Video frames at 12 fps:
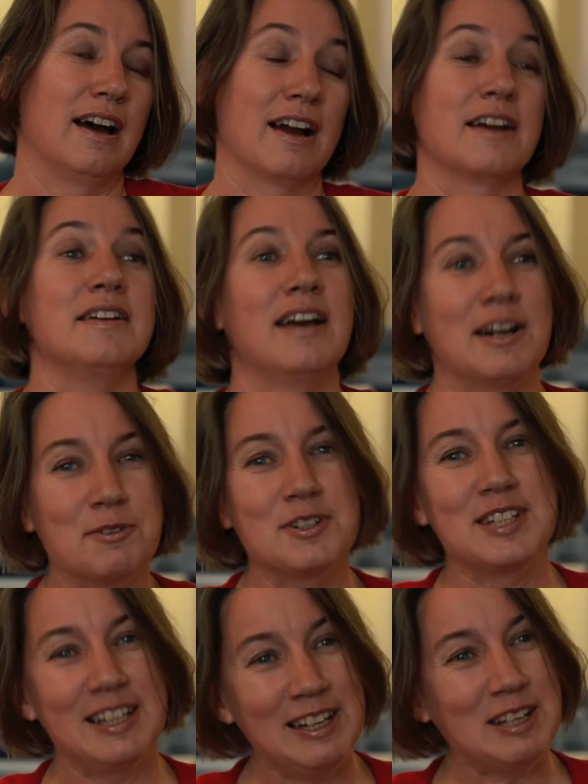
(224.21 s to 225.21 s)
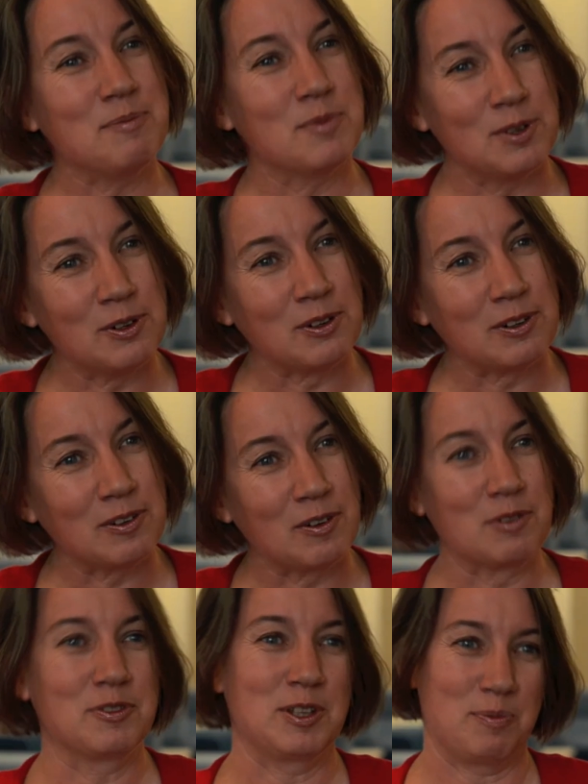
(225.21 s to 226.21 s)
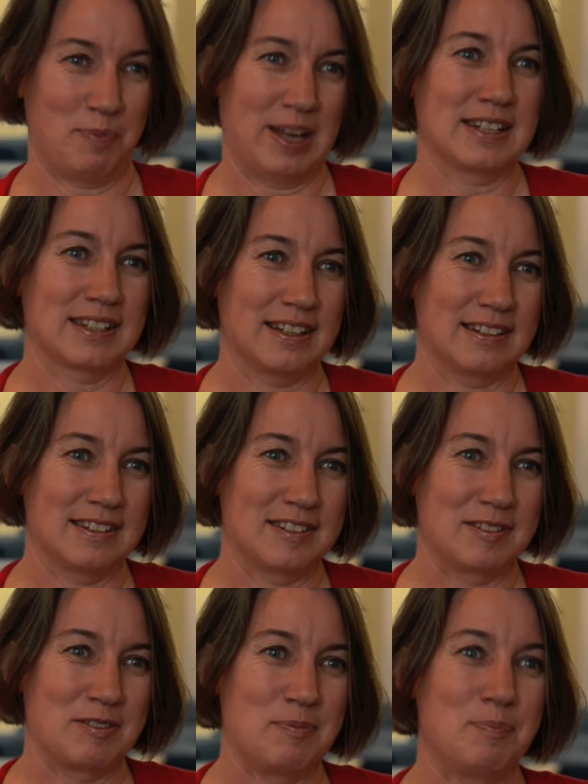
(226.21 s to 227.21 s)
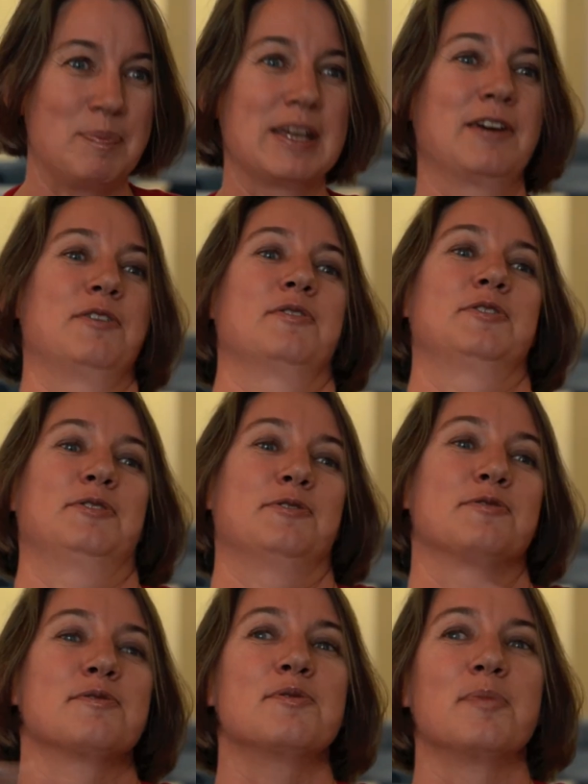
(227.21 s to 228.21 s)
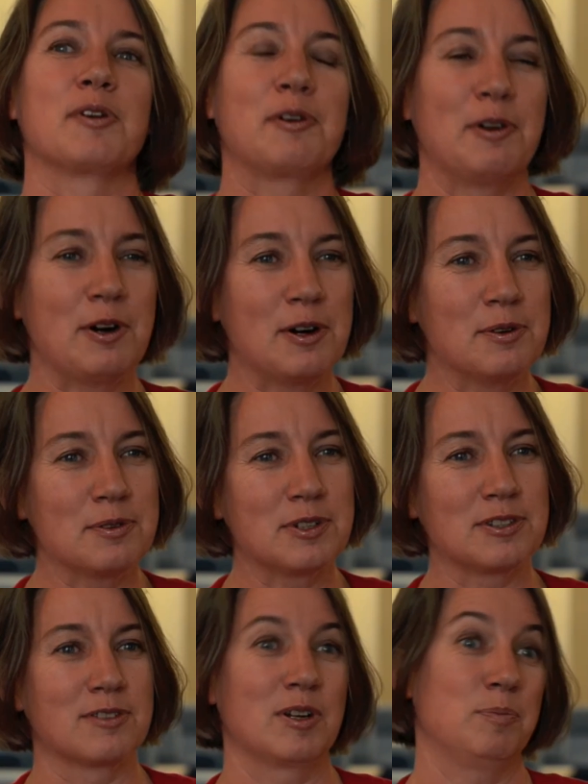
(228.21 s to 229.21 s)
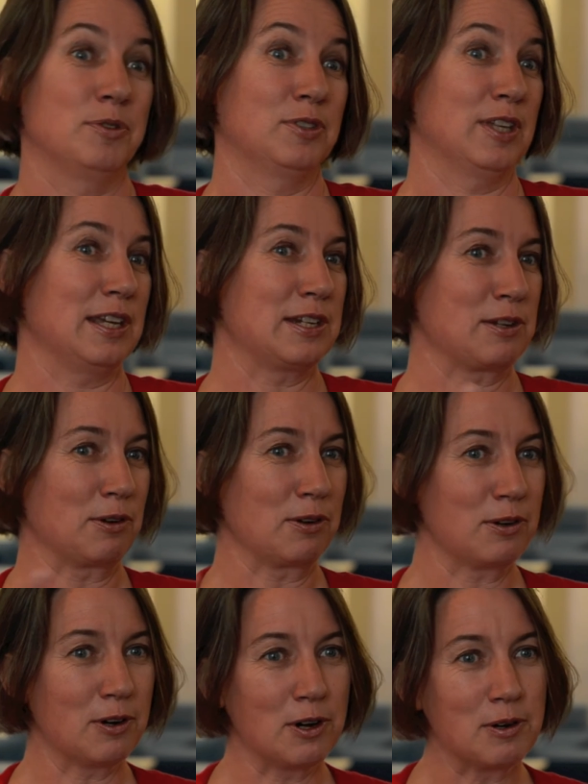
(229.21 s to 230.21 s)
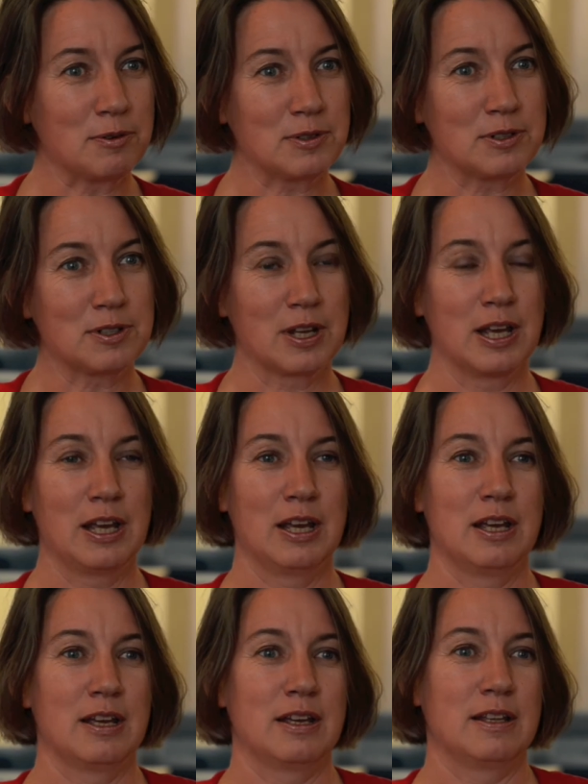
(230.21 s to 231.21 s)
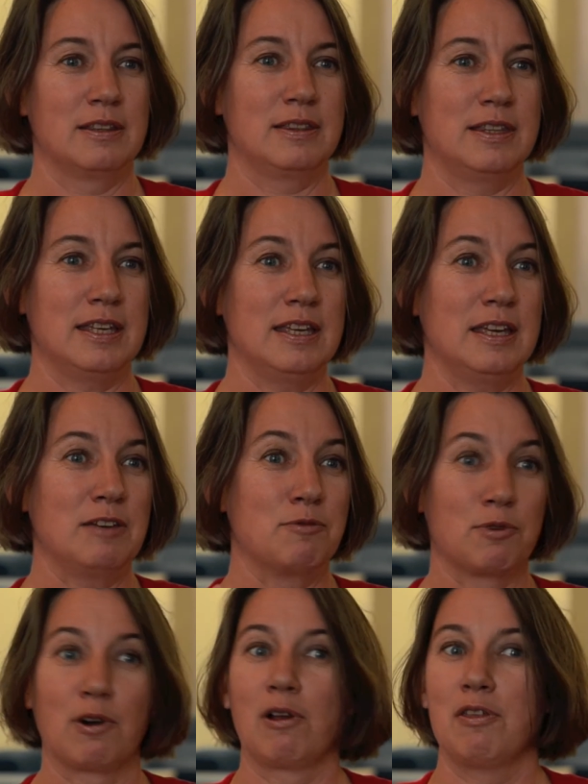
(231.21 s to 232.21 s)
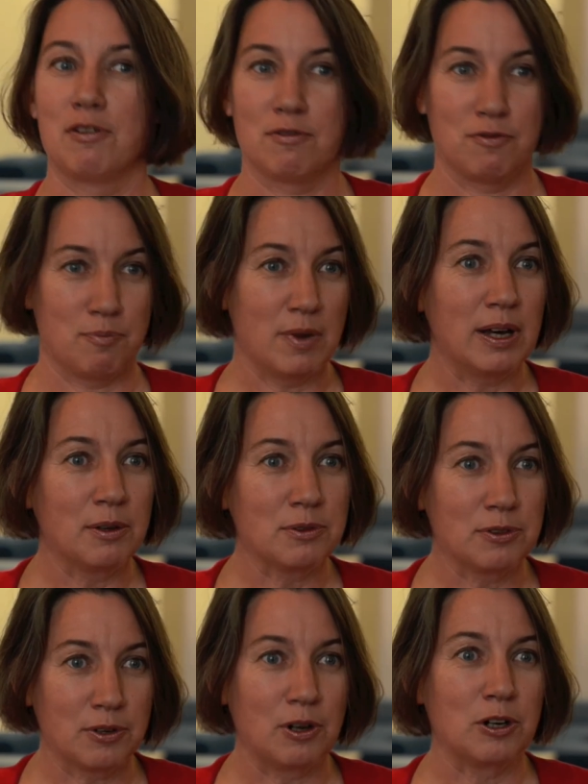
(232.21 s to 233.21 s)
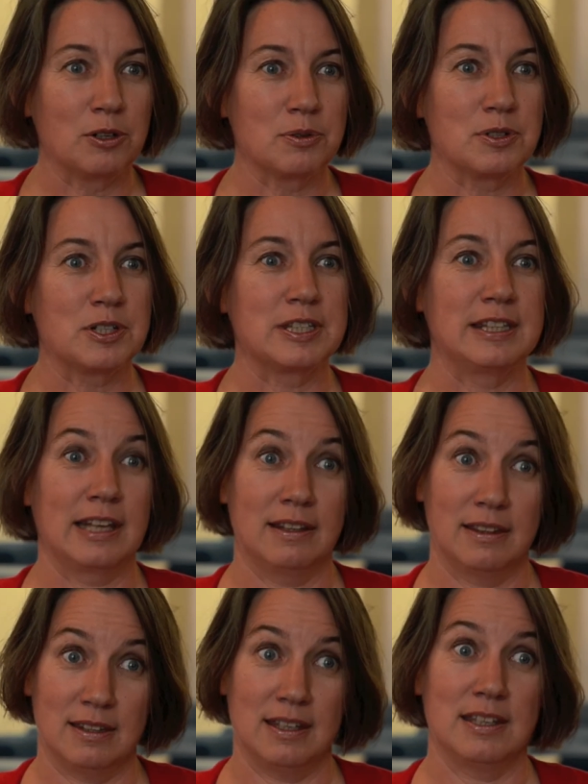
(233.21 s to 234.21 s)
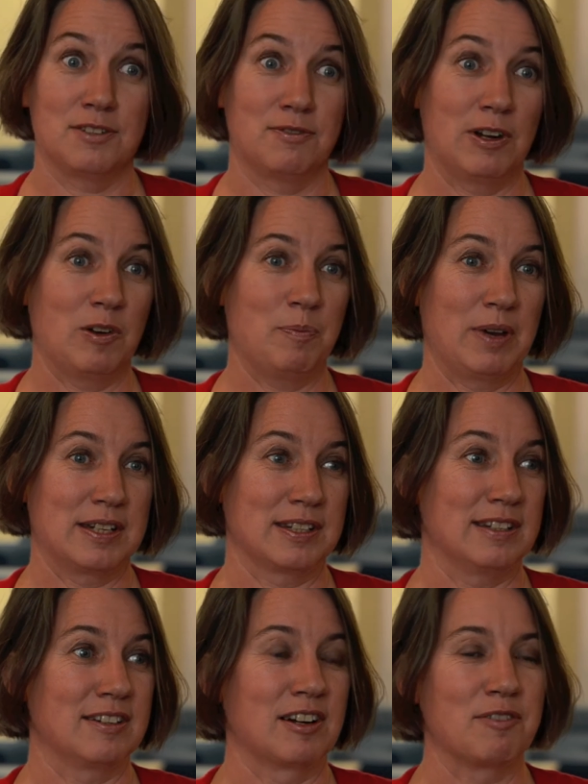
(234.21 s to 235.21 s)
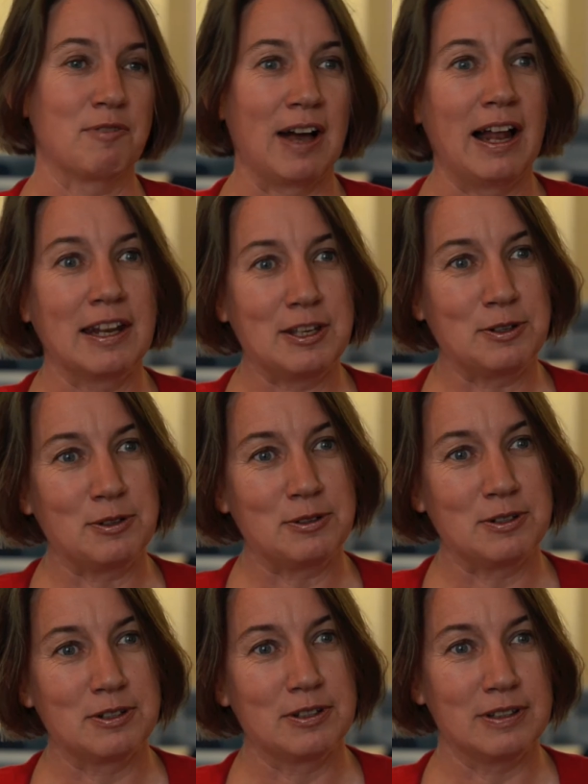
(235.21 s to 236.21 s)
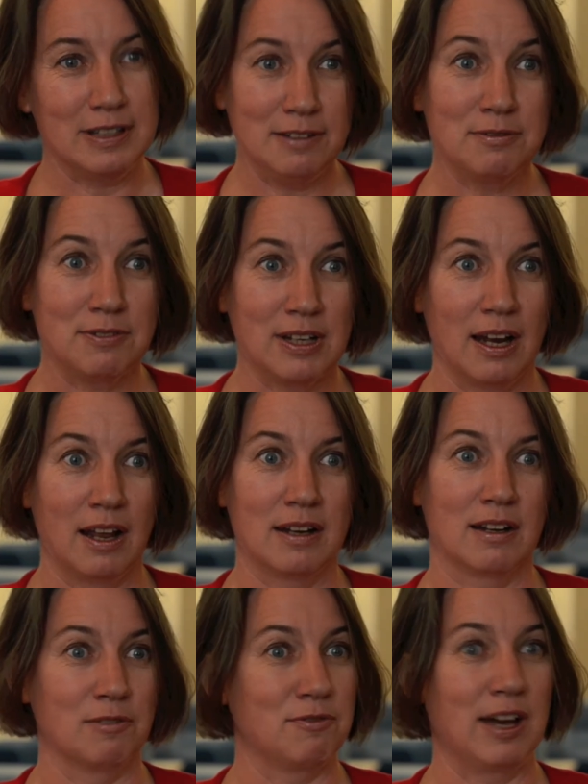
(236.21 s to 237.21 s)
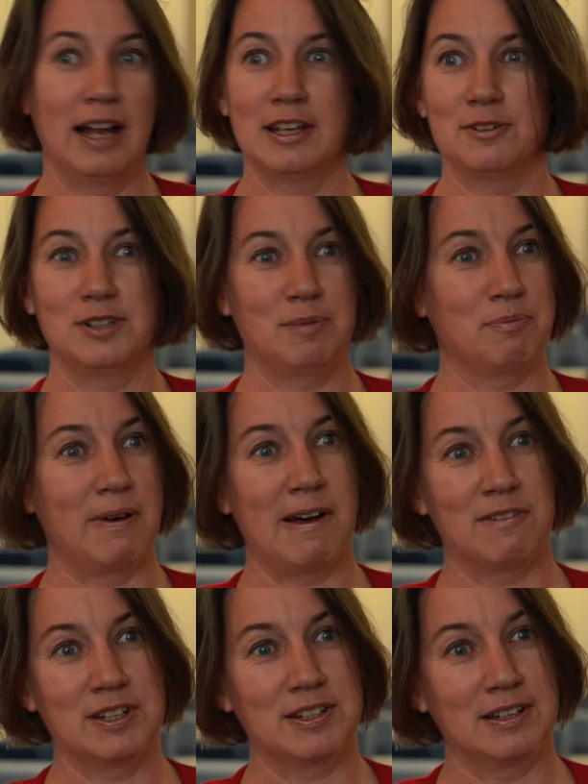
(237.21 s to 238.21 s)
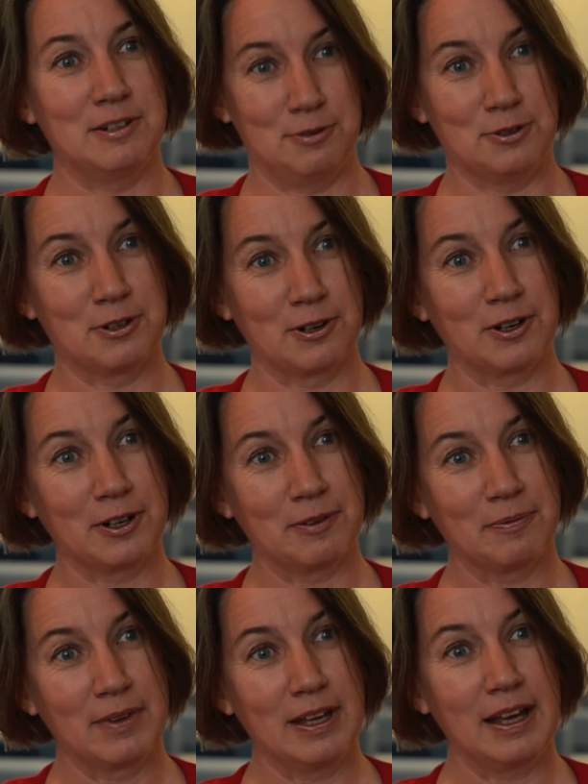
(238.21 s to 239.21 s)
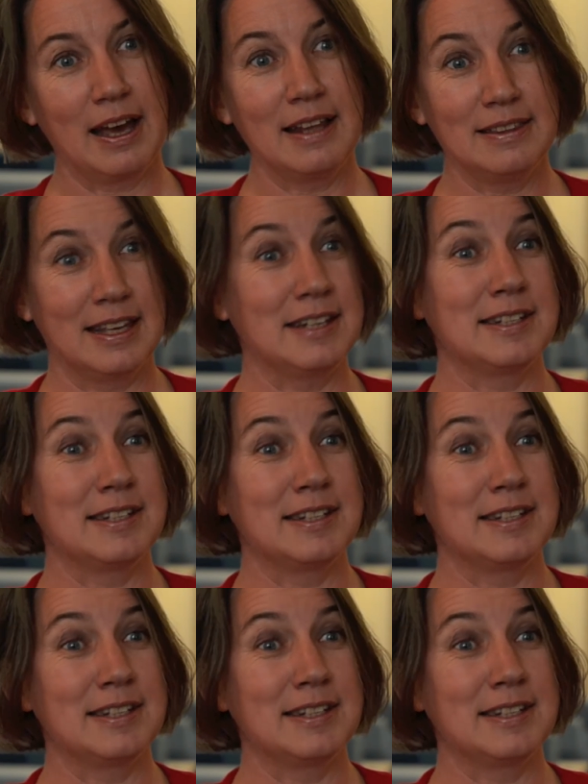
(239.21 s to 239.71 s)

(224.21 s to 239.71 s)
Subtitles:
are now selling more of their baskets because the rumor goes, the reputation goes, the word of mouth goes that these very baskets are valued in Finland, are valued in Paris and New York, and they